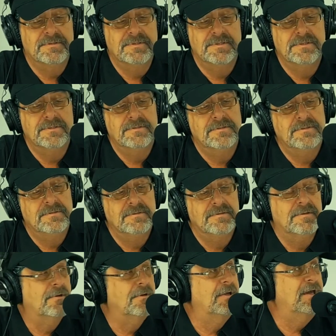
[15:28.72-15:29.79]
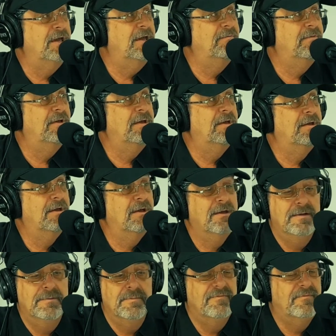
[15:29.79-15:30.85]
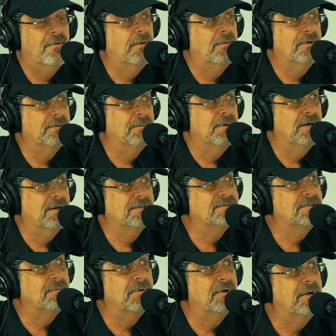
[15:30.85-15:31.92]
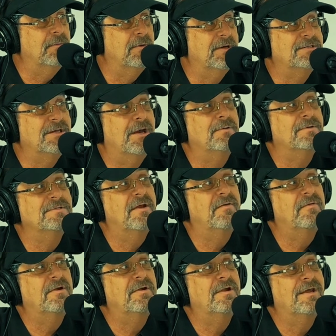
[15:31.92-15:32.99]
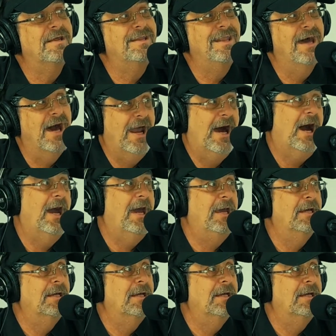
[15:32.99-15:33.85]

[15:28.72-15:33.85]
it during the evening and before I went to bed. So pretty much I was never not high.